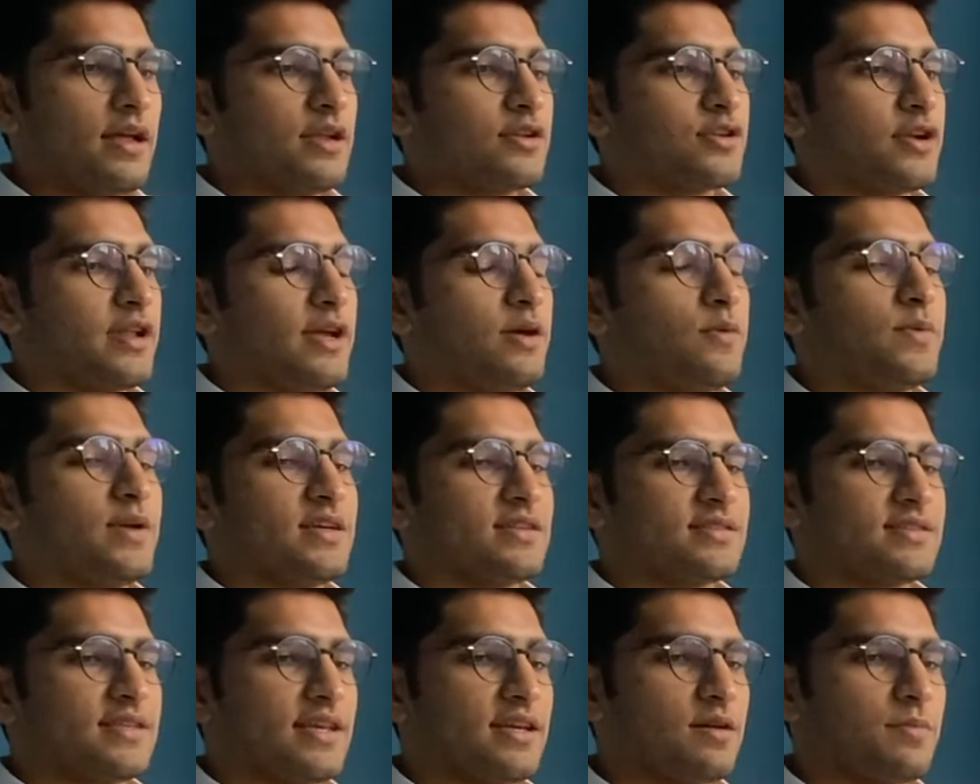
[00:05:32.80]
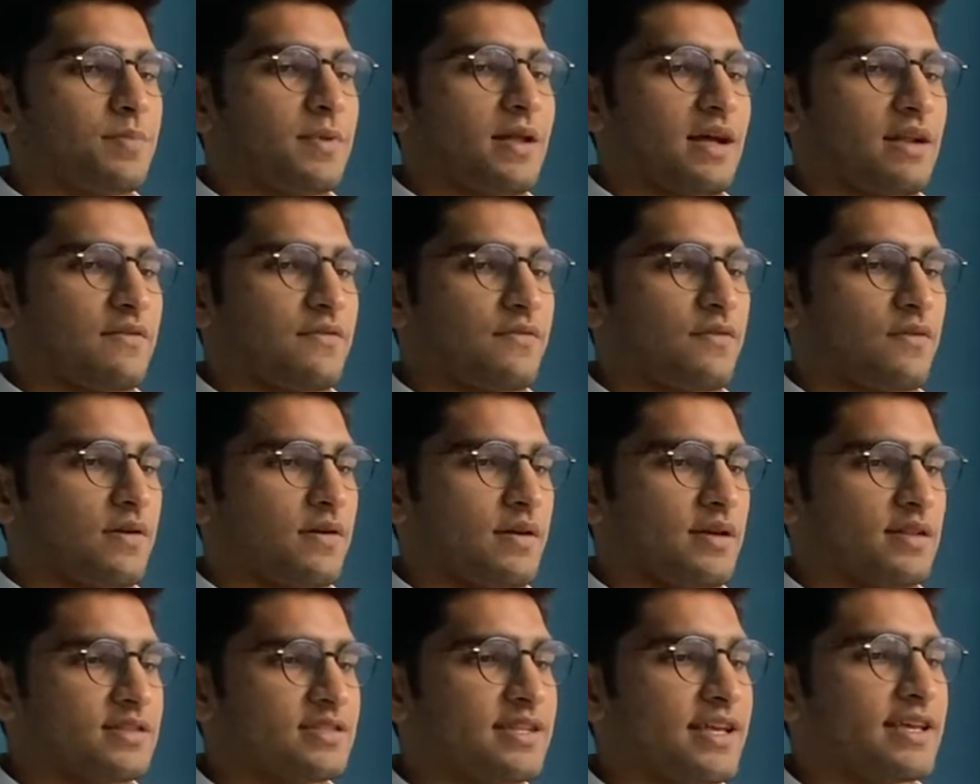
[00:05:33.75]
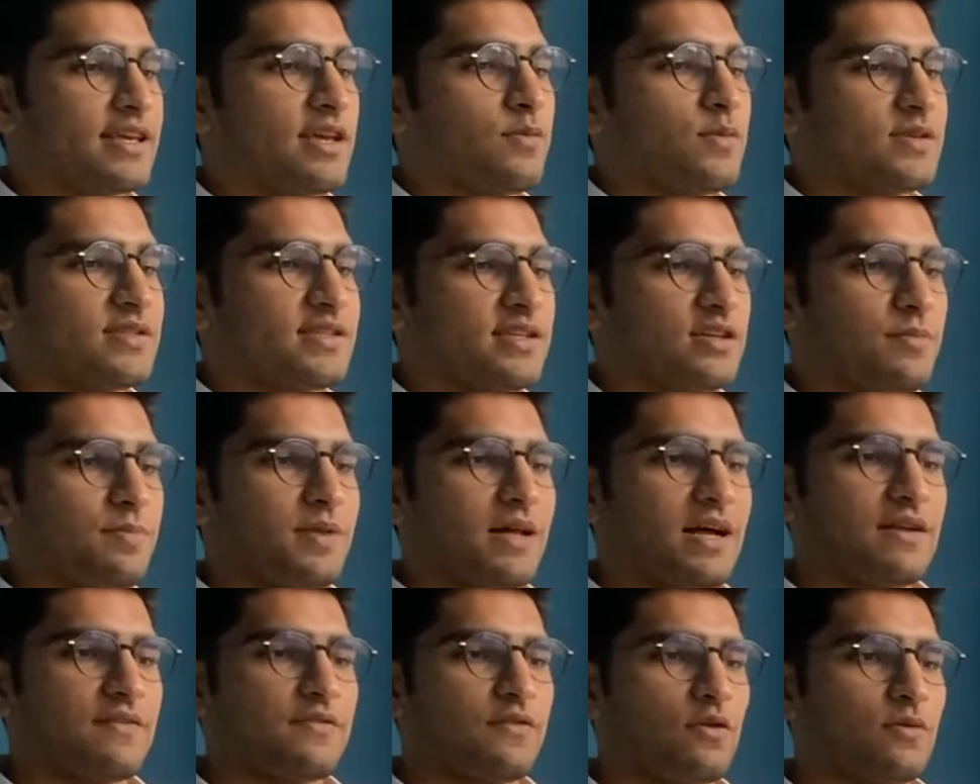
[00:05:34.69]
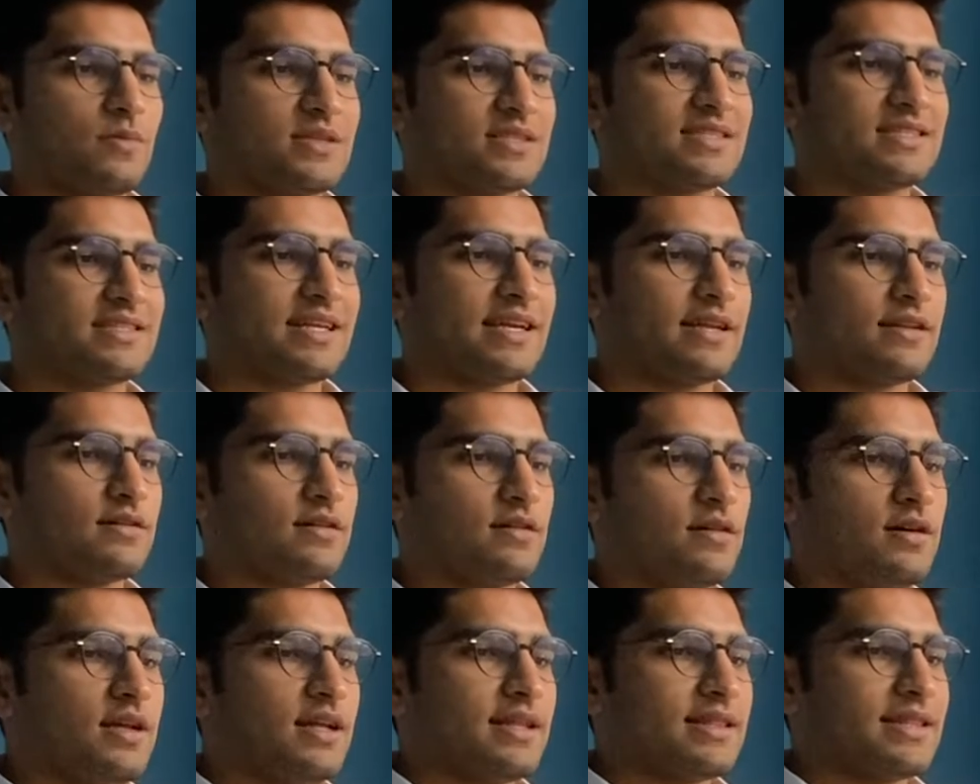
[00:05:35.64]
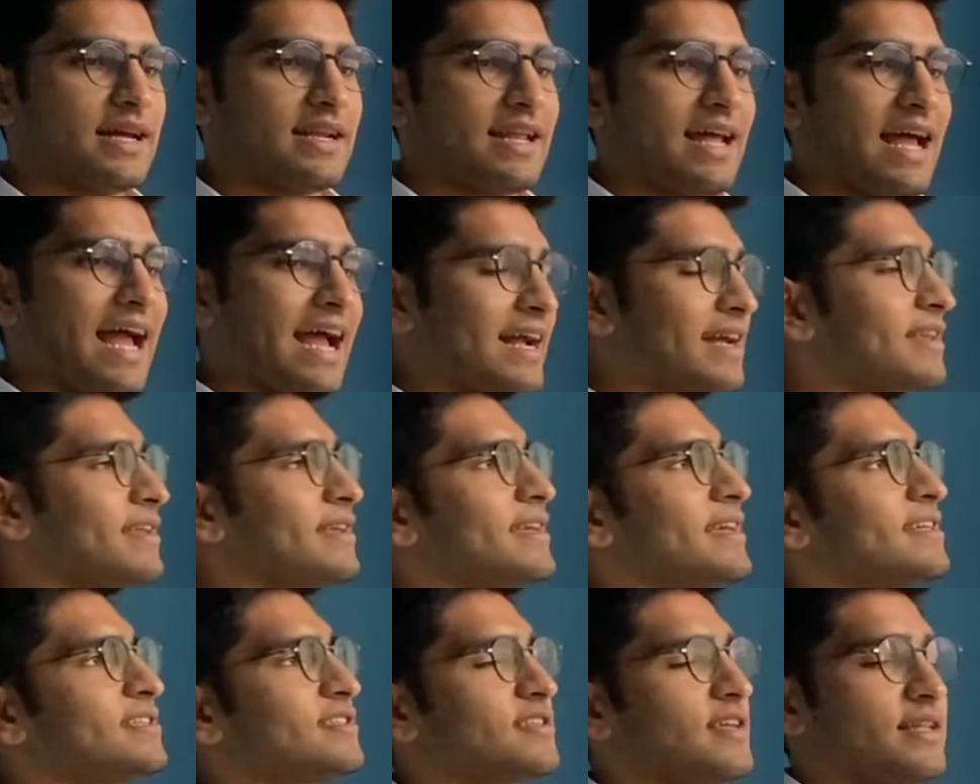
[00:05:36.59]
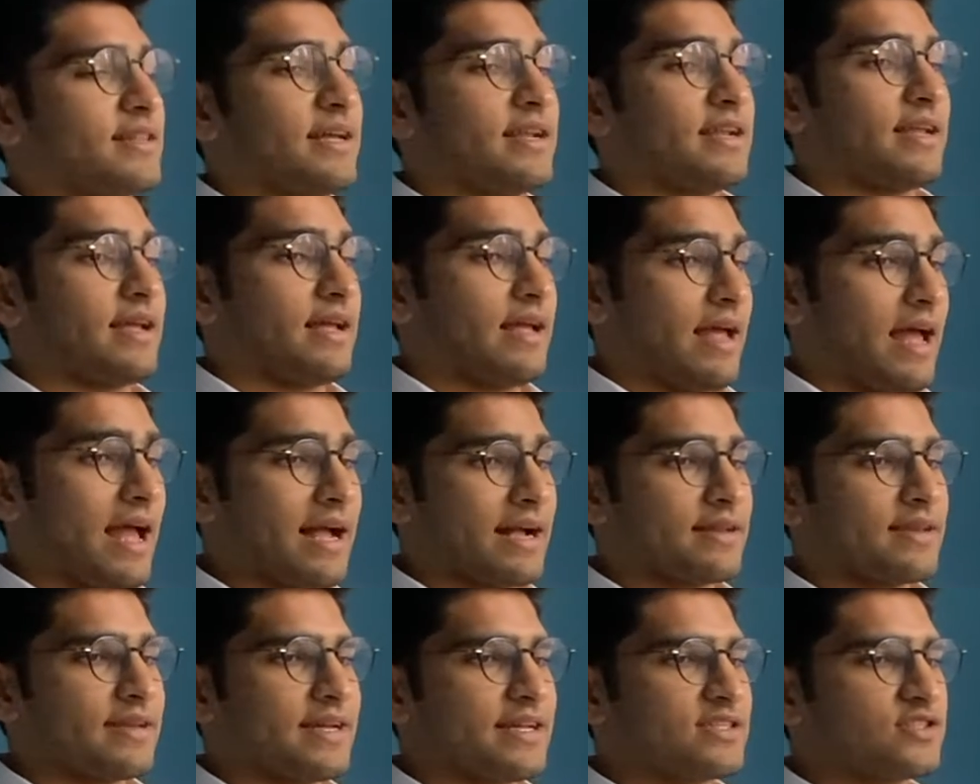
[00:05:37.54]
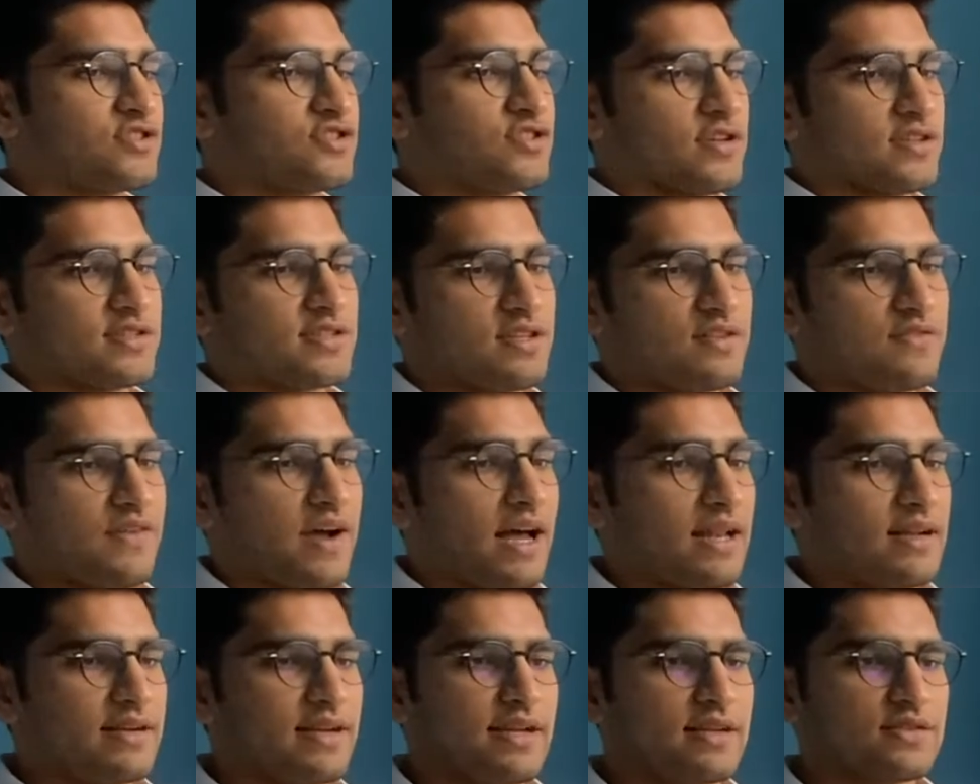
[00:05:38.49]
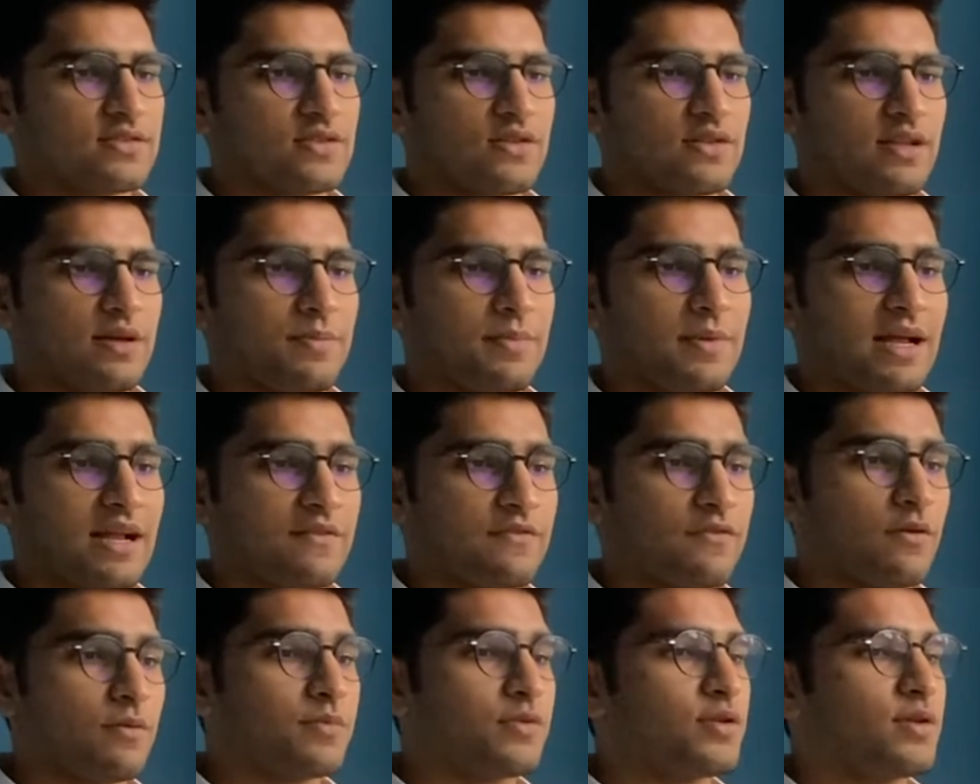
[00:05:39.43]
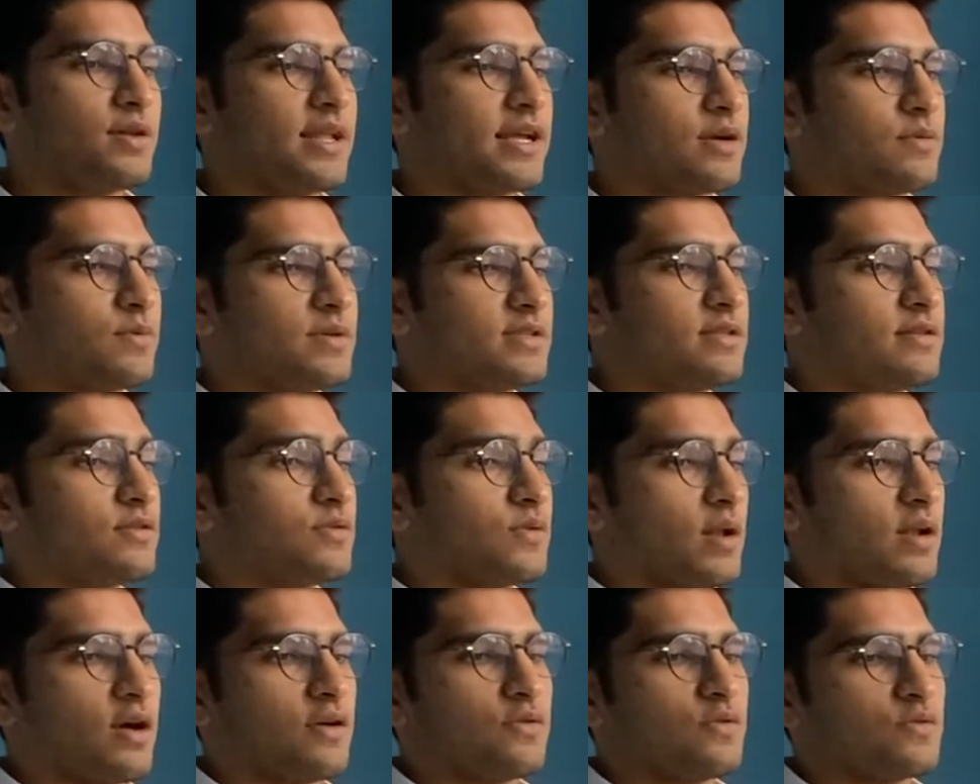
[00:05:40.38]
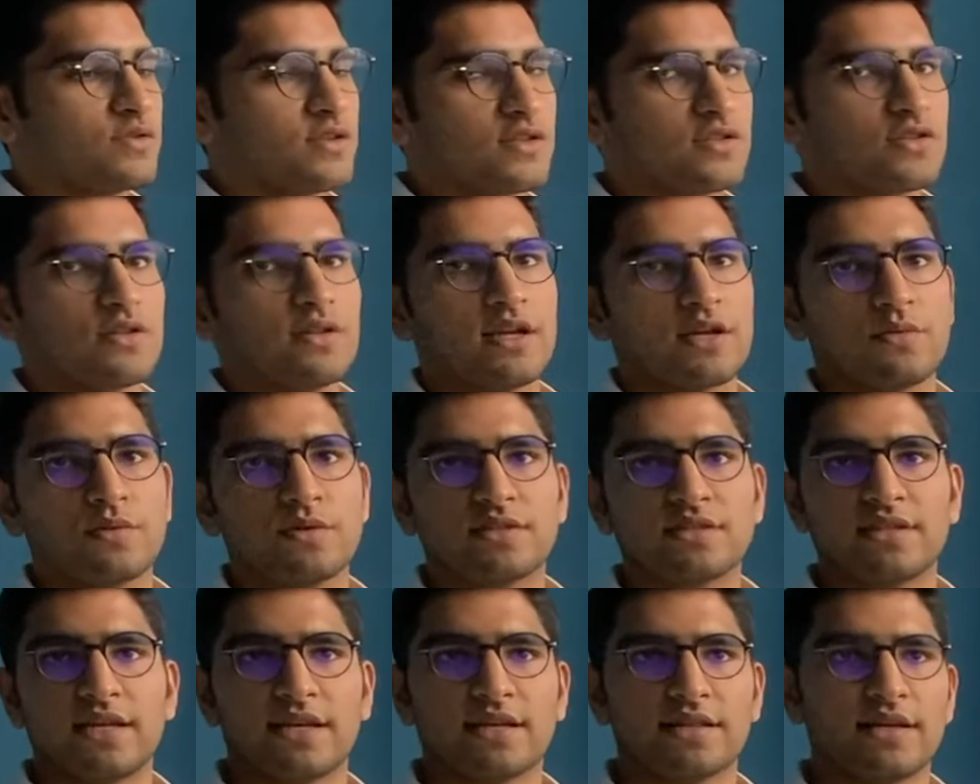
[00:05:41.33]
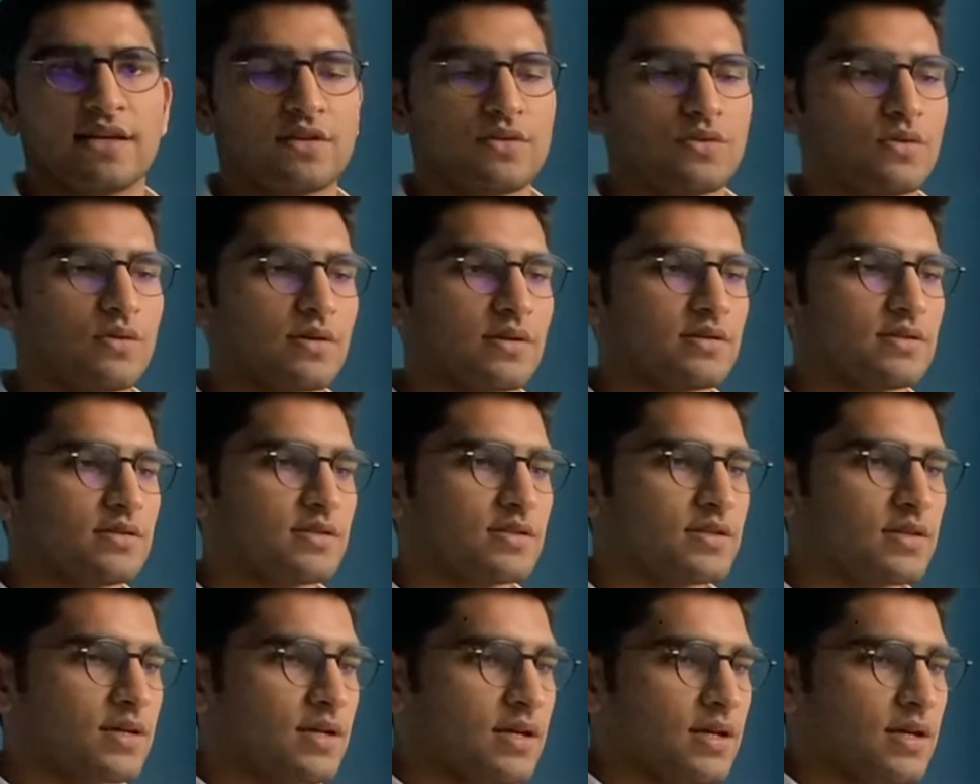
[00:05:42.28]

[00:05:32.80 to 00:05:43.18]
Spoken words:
Today, we are seeing a platform in staking. We're seeing a platform as Stader that aggregates trusted validators on their platform to allow users to liquid stake their tokens.